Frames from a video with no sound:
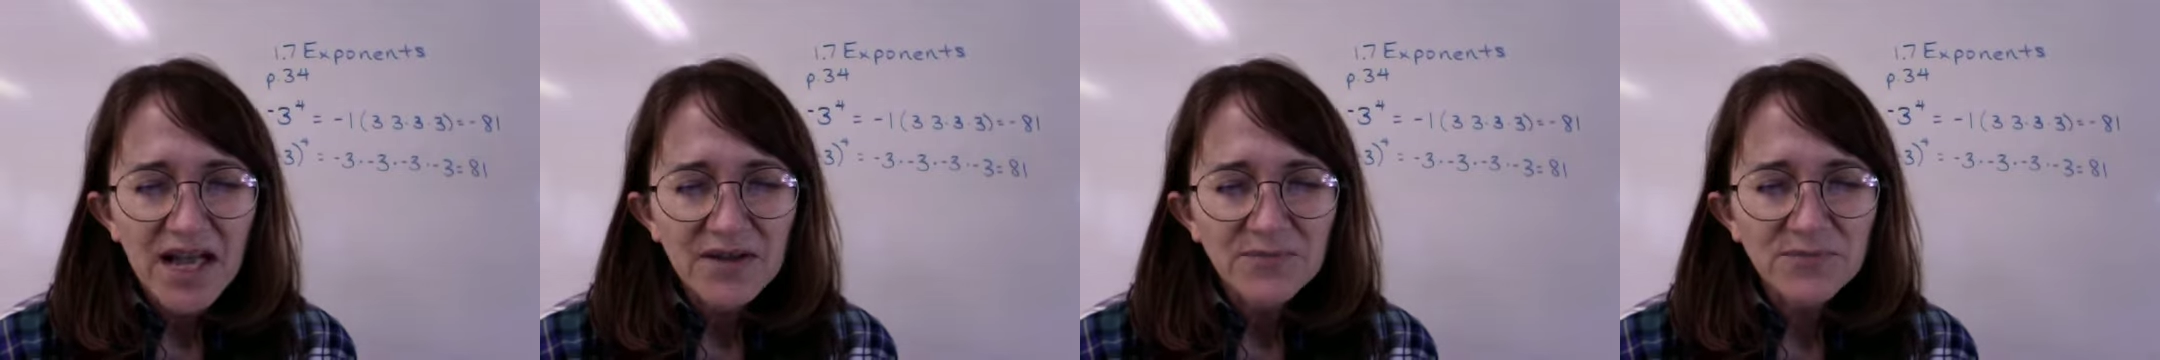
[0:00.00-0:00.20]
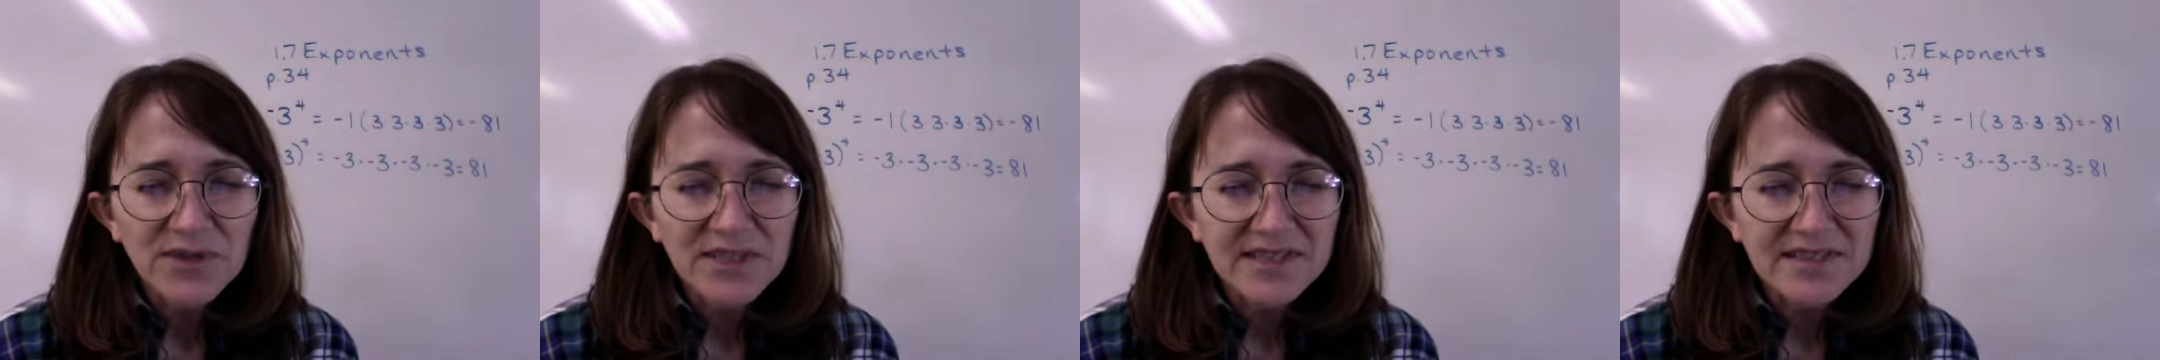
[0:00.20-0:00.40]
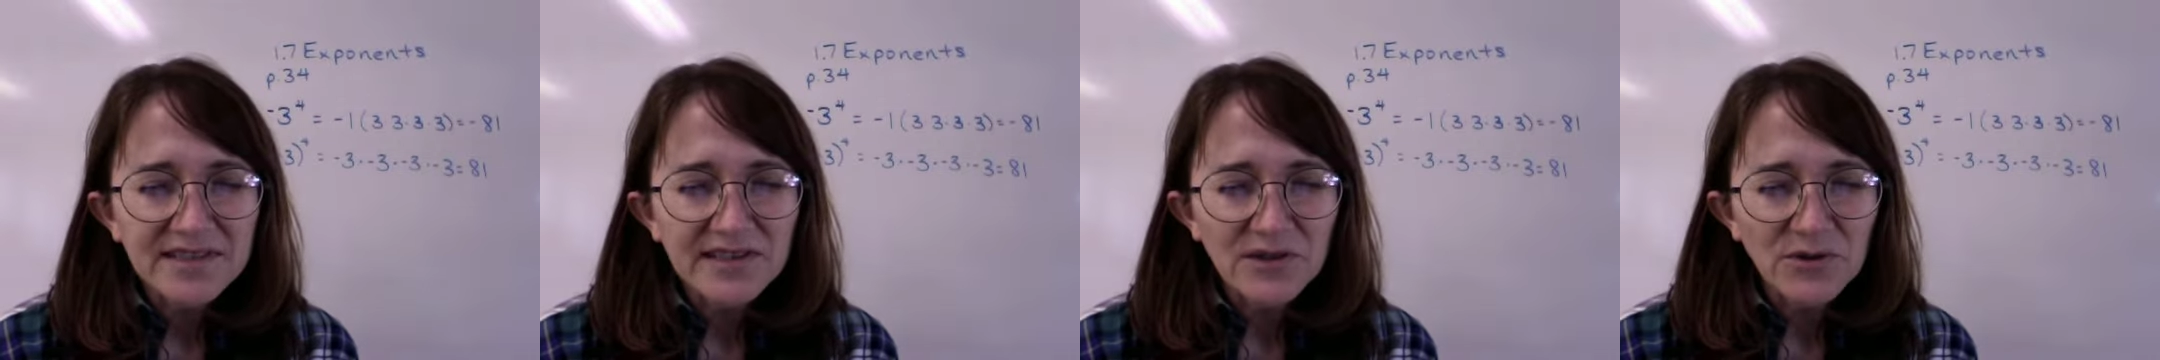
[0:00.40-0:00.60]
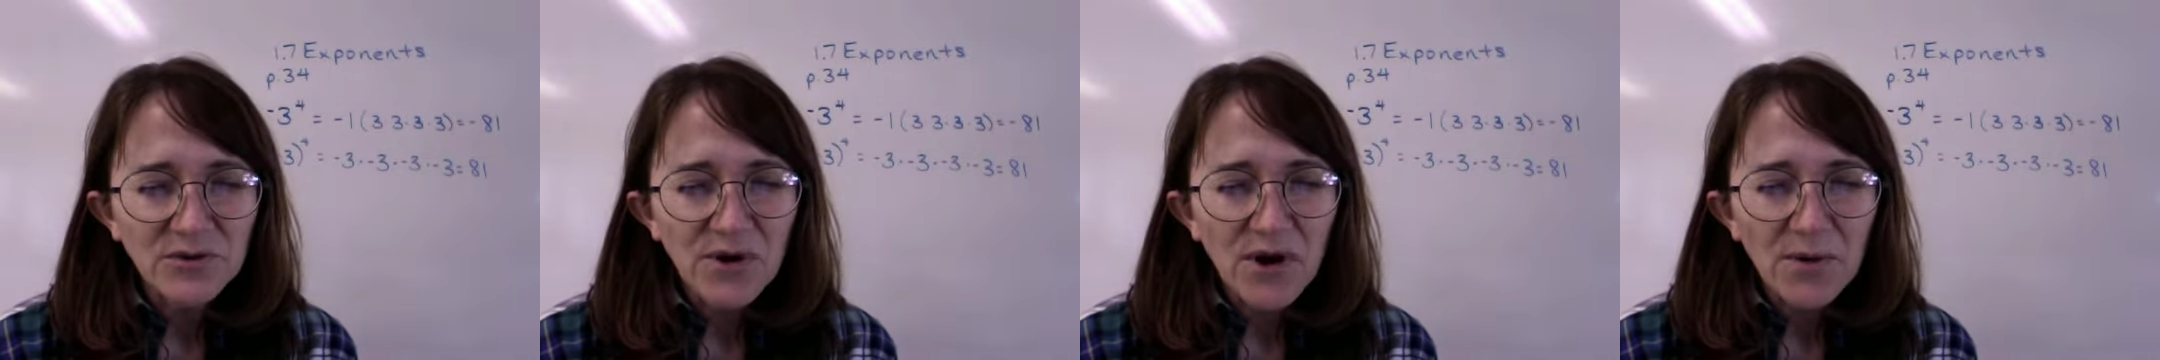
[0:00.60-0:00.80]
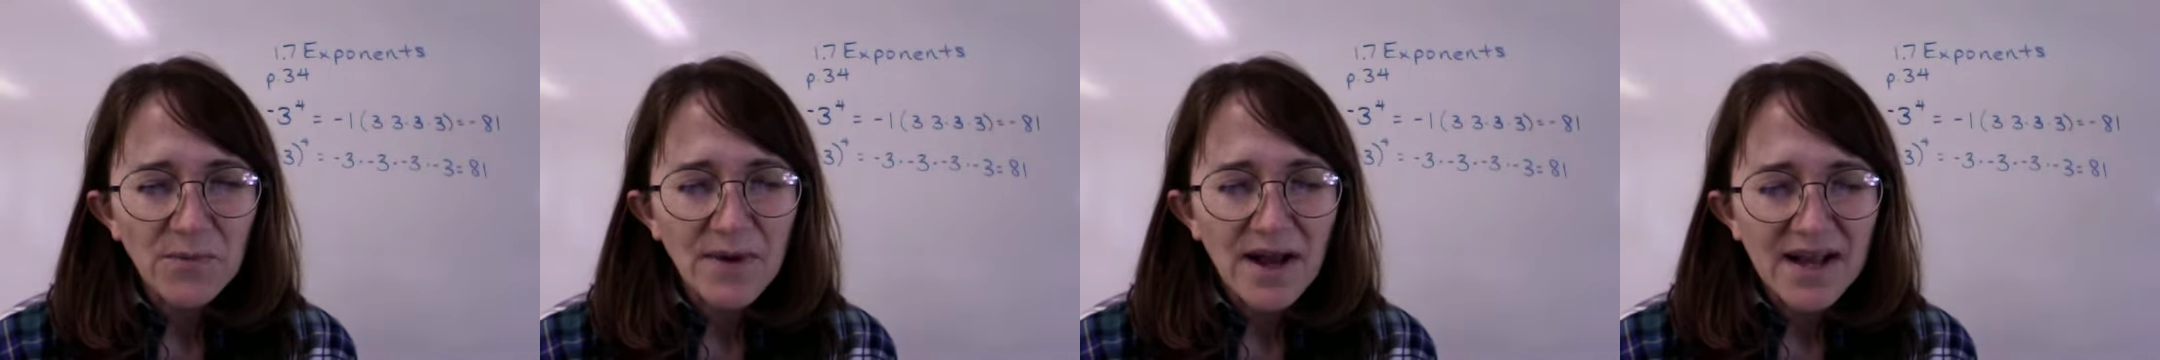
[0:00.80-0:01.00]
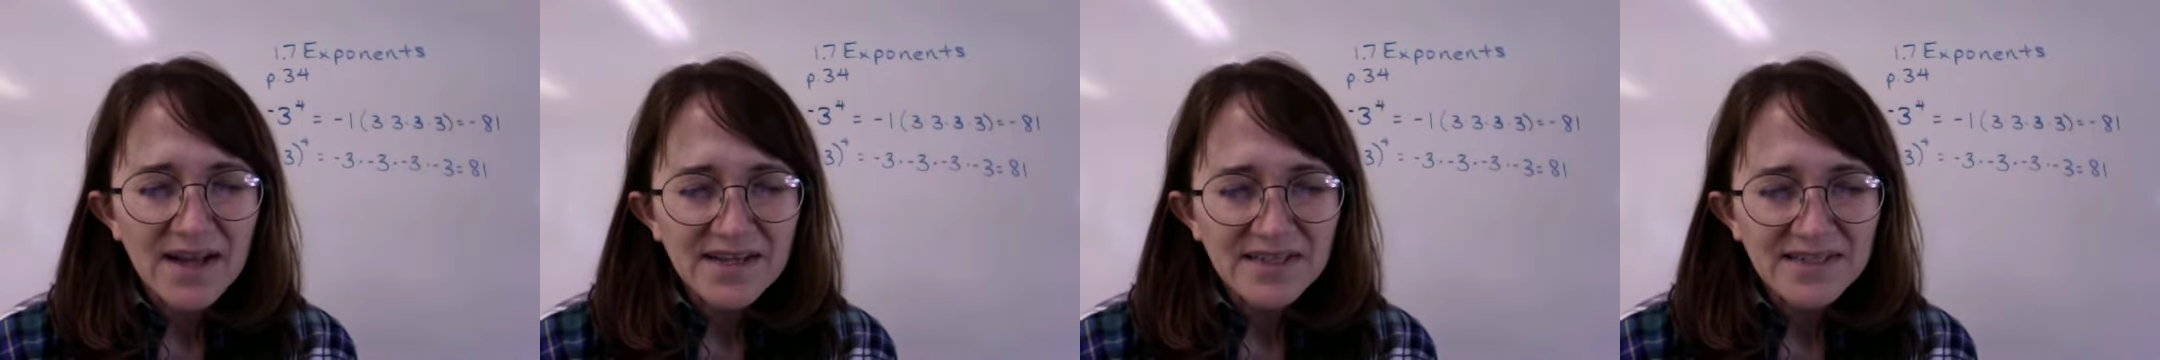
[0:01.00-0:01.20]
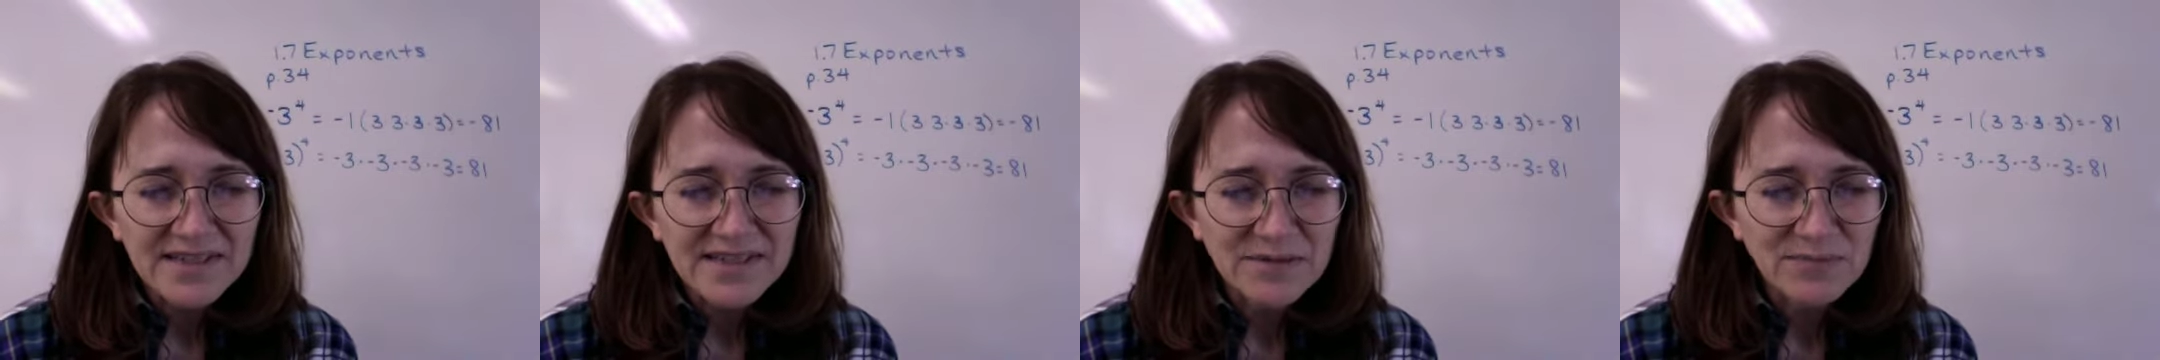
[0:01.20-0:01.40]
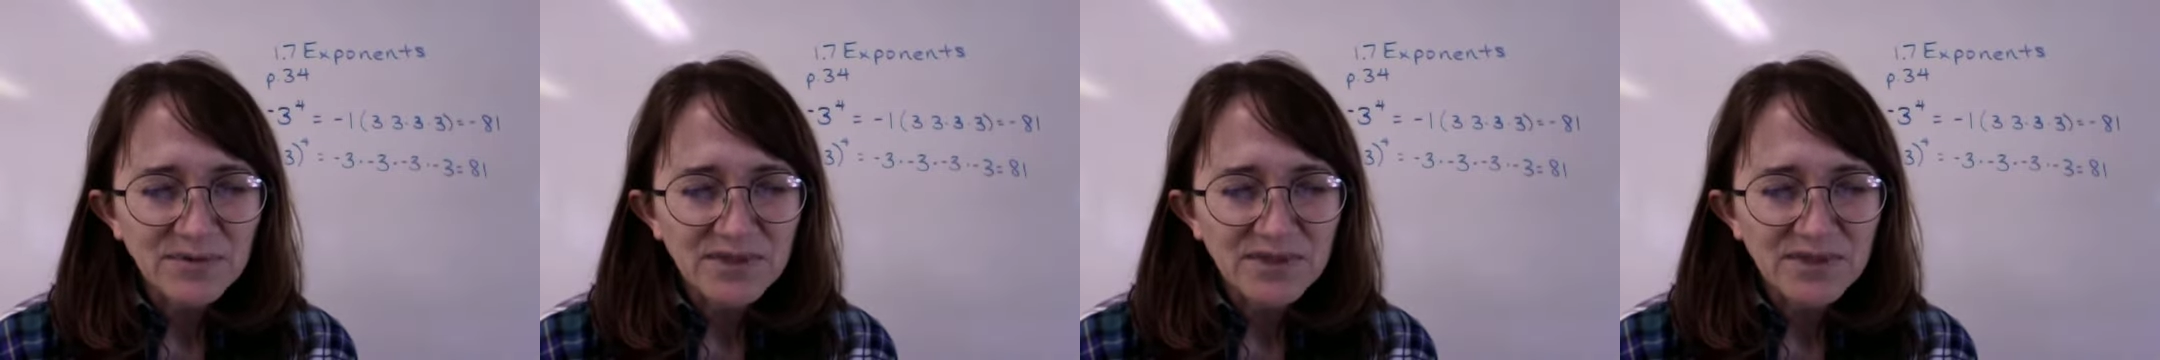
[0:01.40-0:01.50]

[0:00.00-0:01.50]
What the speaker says: Please clear our minds and